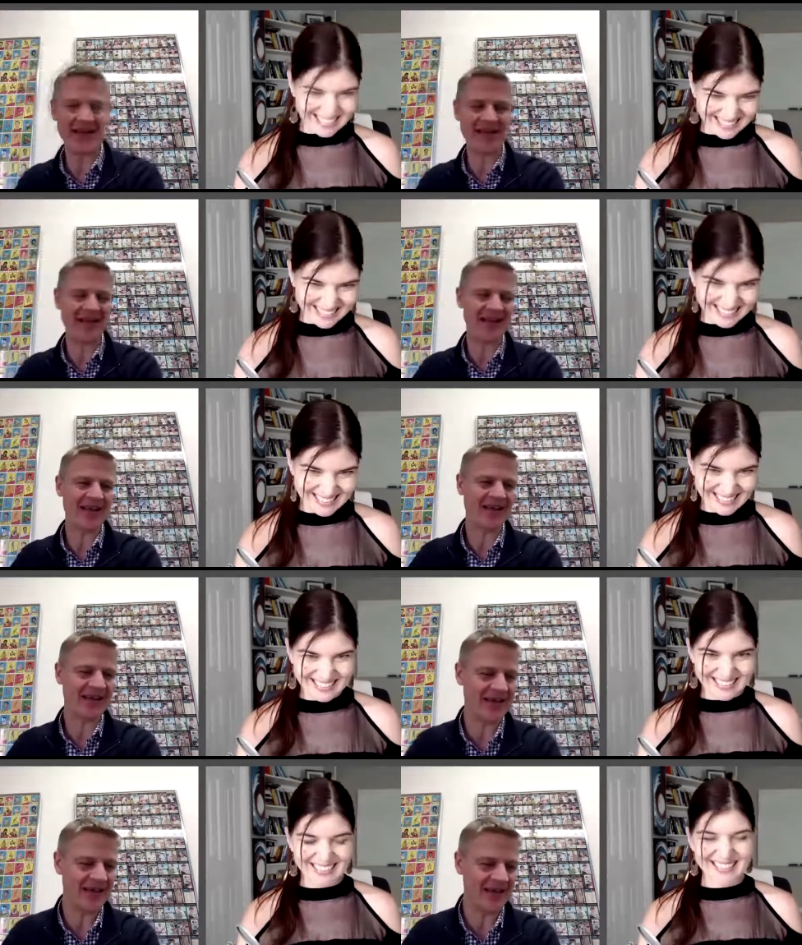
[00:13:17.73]
Speaker 1: And then, like
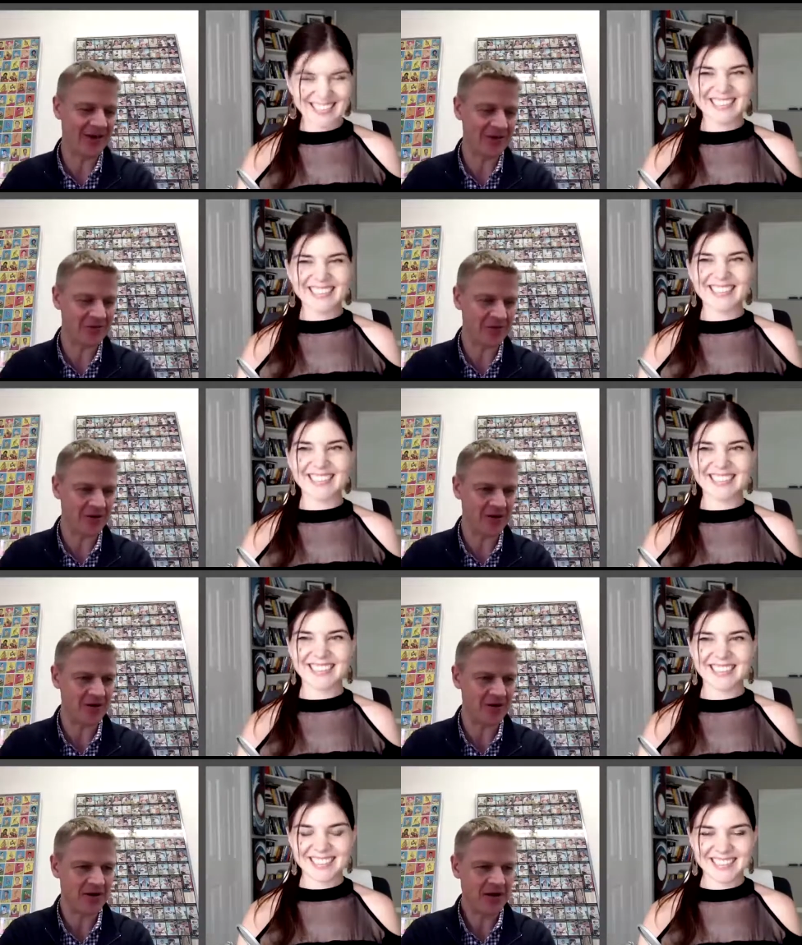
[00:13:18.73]
like any
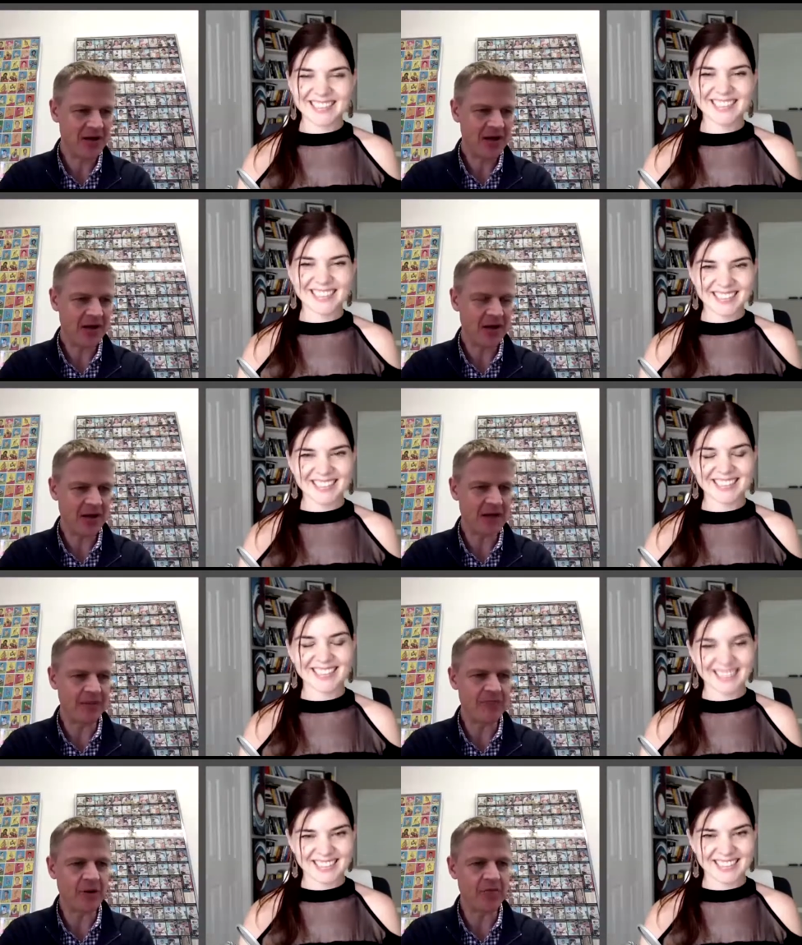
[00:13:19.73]
entrepreneur,
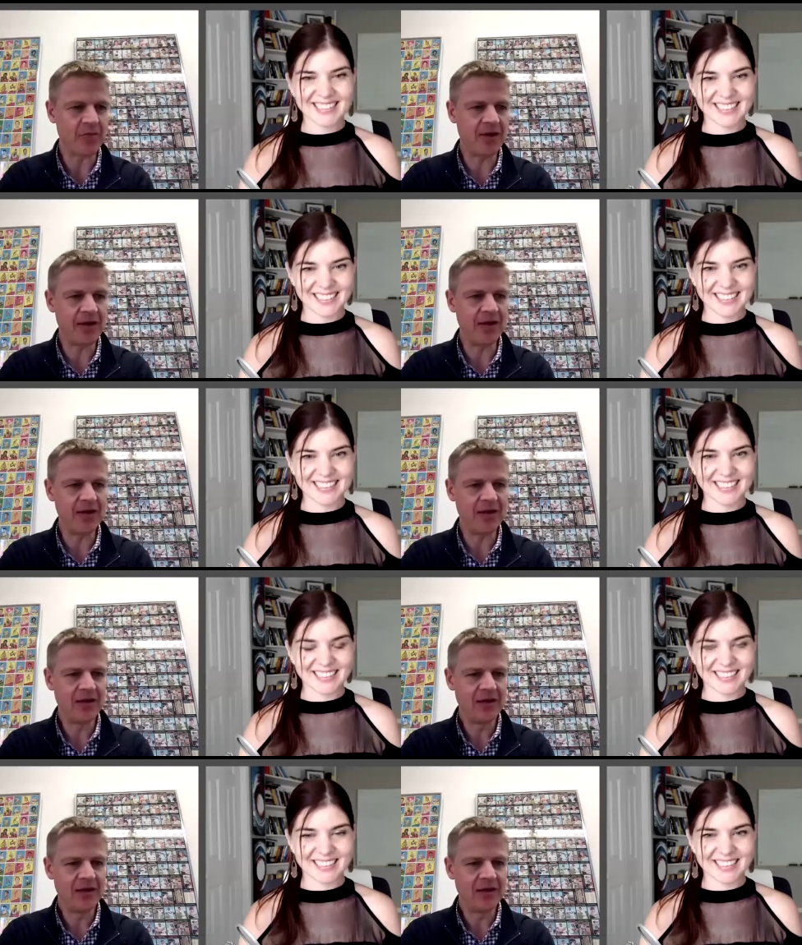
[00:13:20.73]
I'm probably,
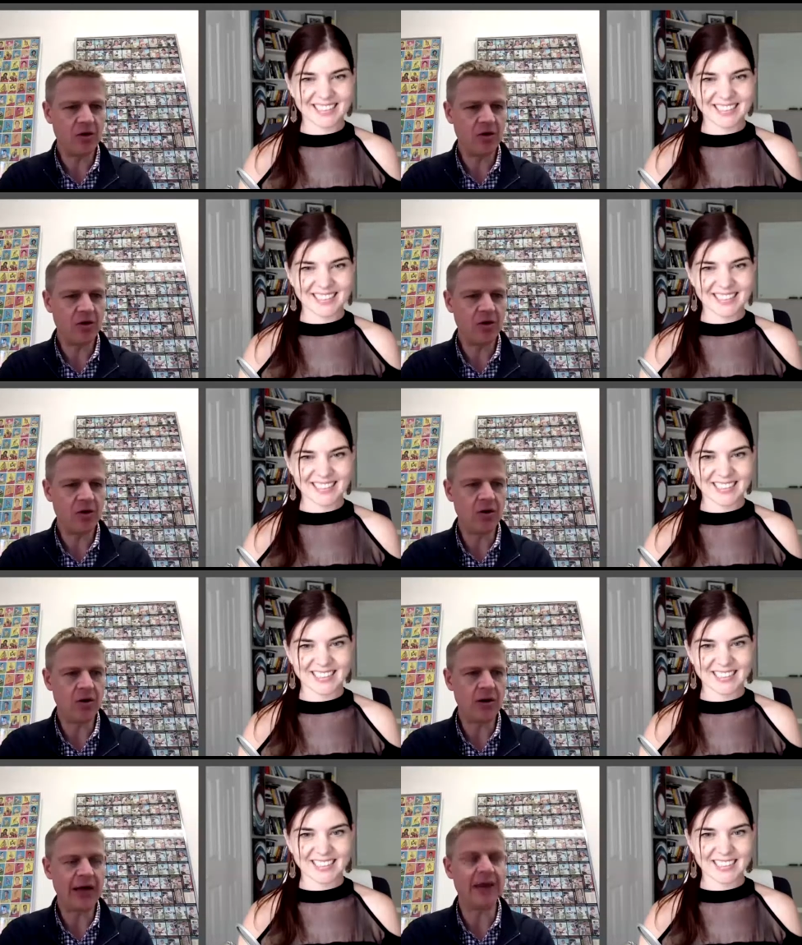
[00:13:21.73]

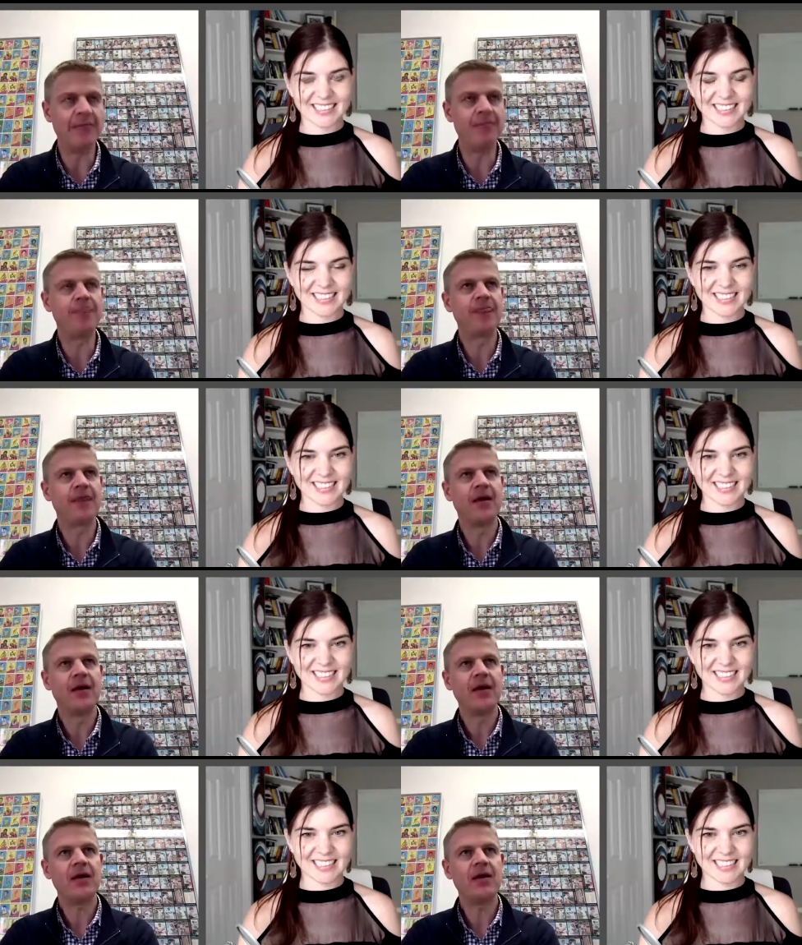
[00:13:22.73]
um,
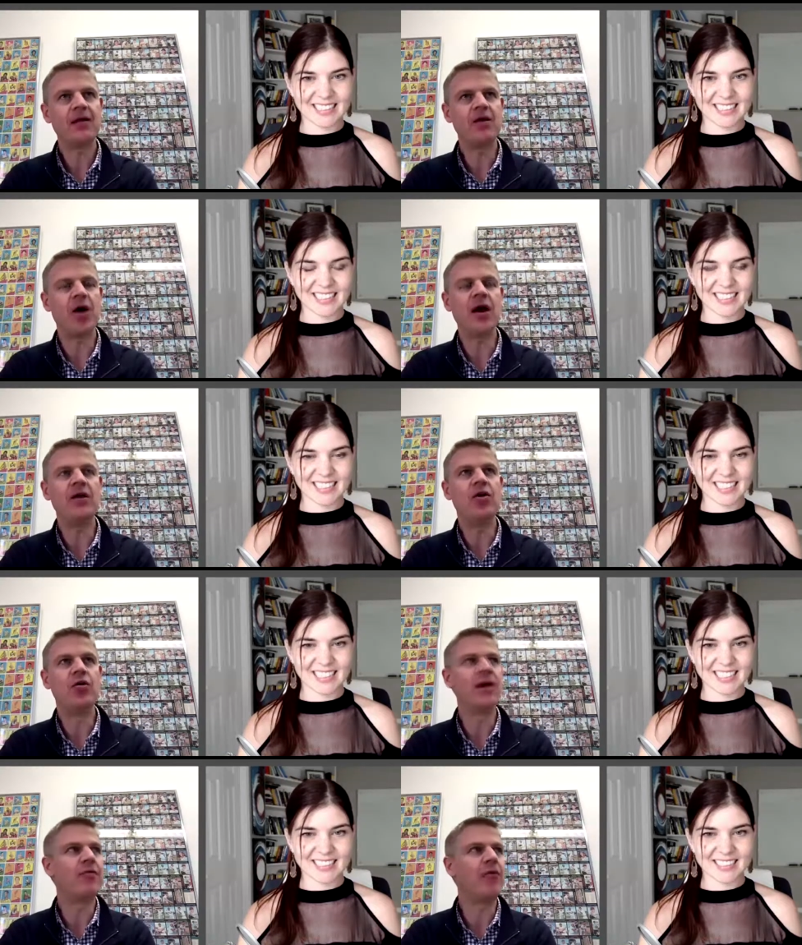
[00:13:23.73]
you know, I
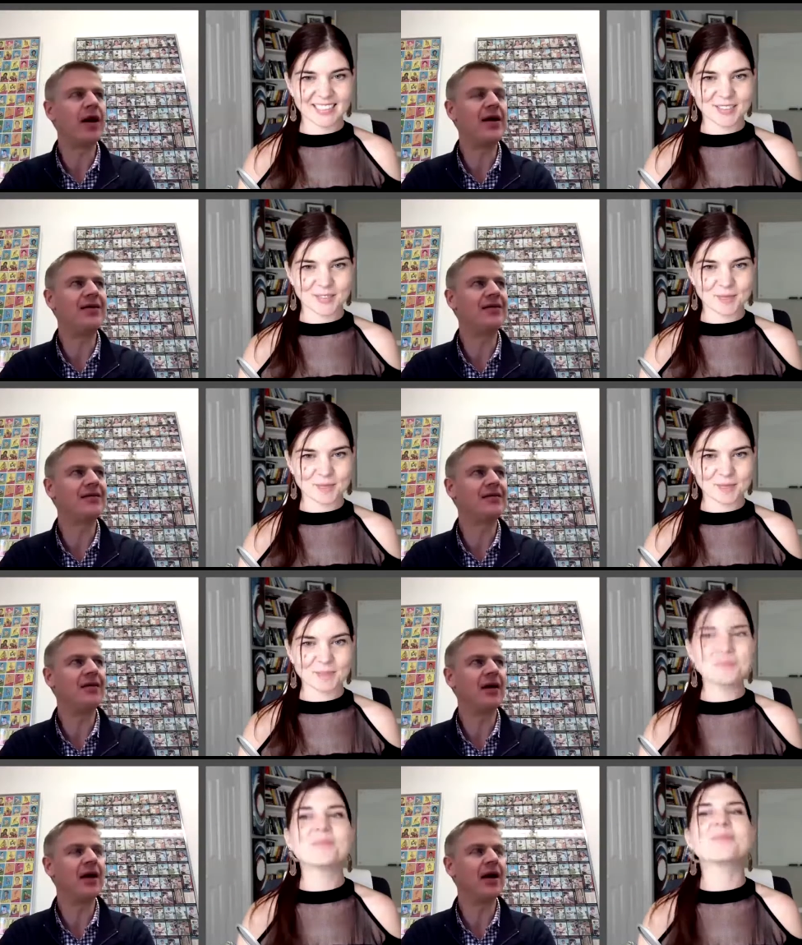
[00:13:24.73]
know I'm right
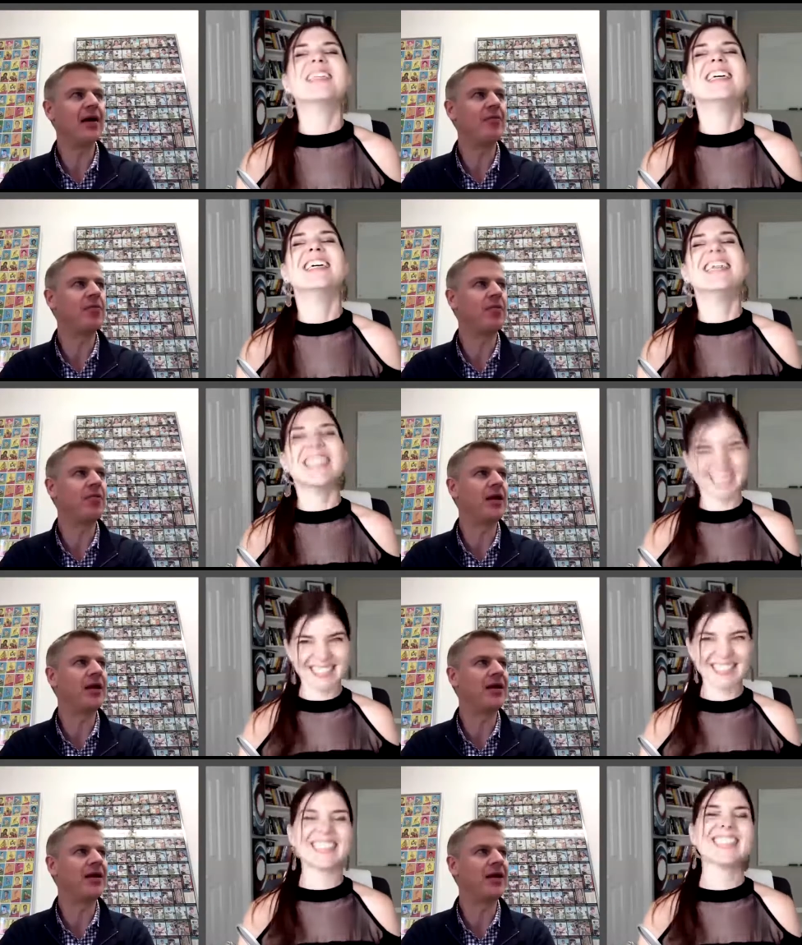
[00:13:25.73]
uh,
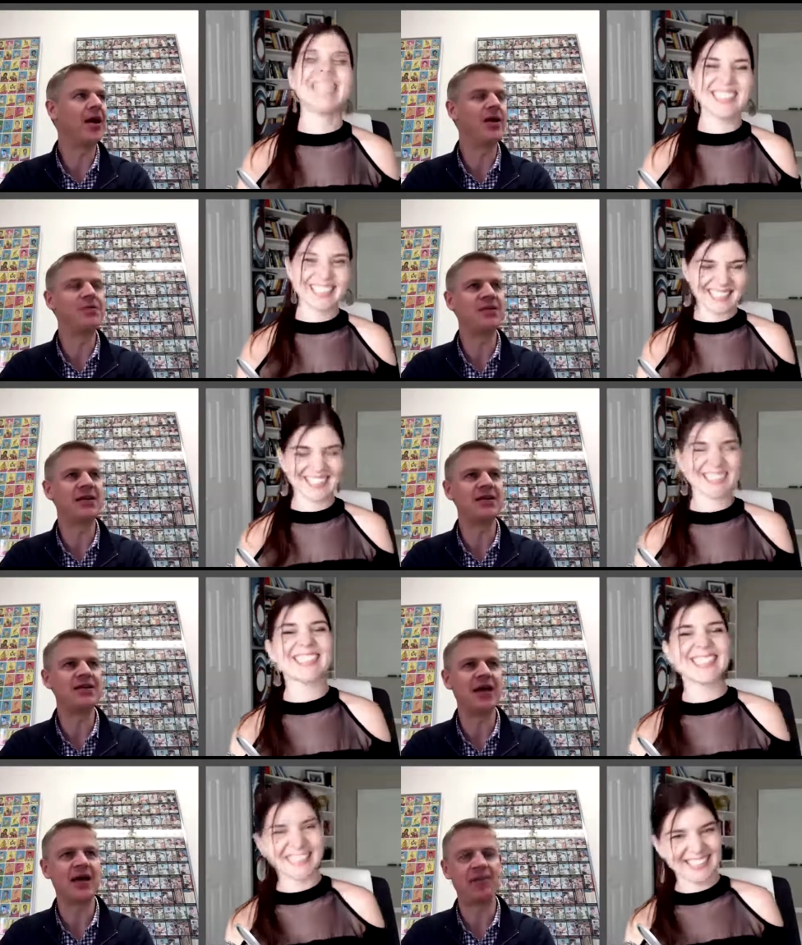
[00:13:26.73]
probably 100% of the
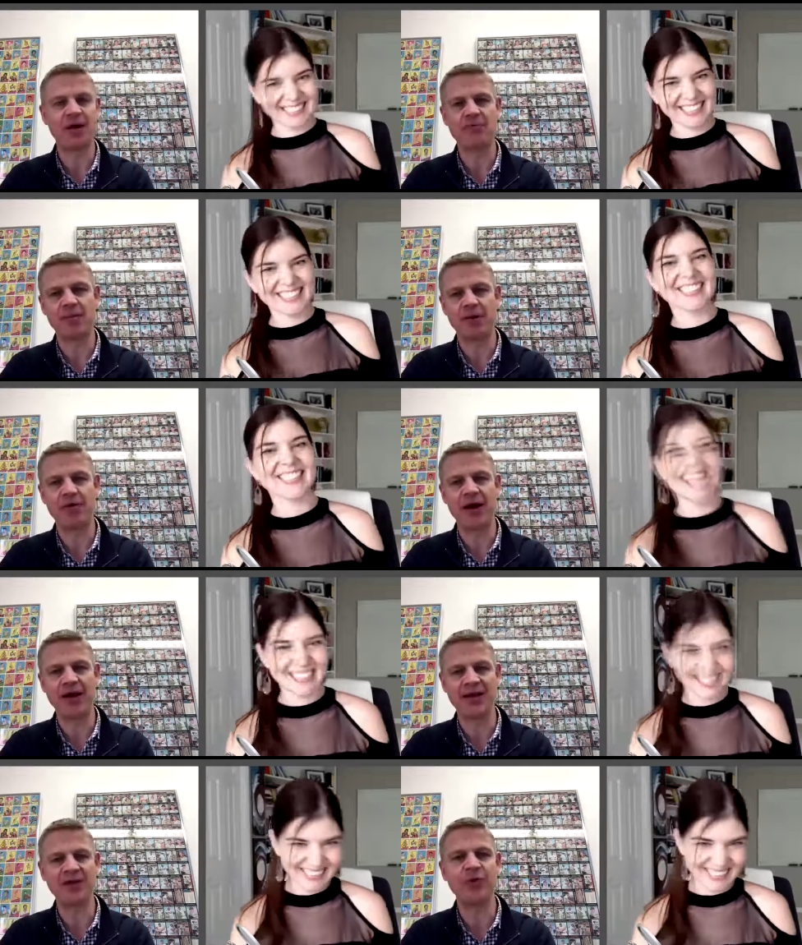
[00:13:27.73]
time, and I'm probably
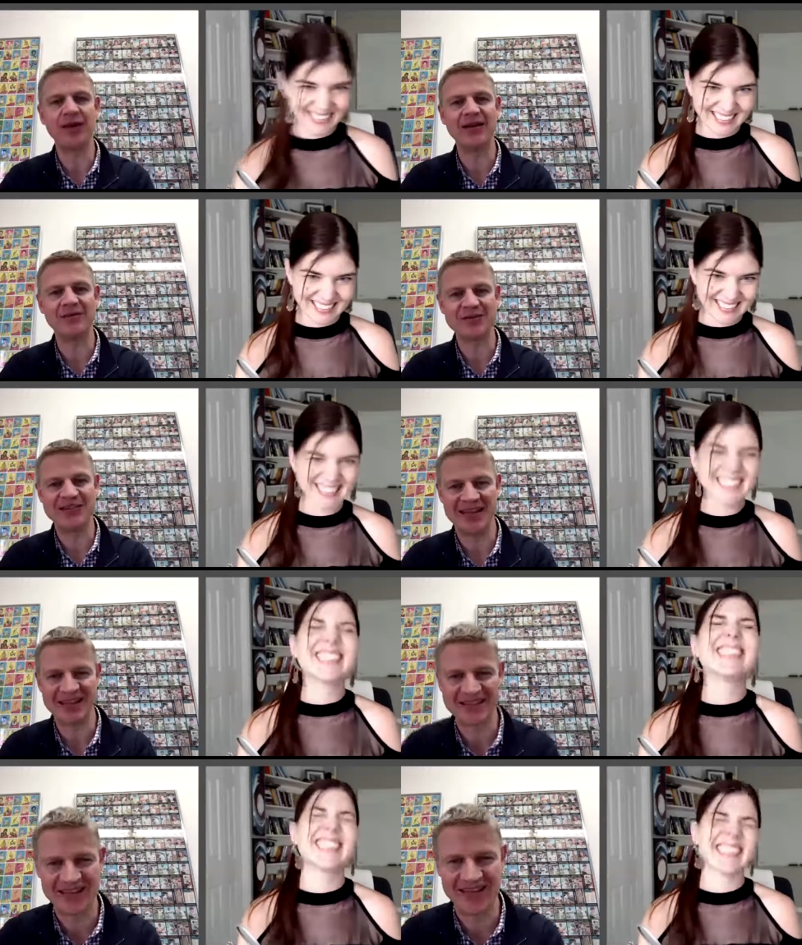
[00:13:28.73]
right like 20% of the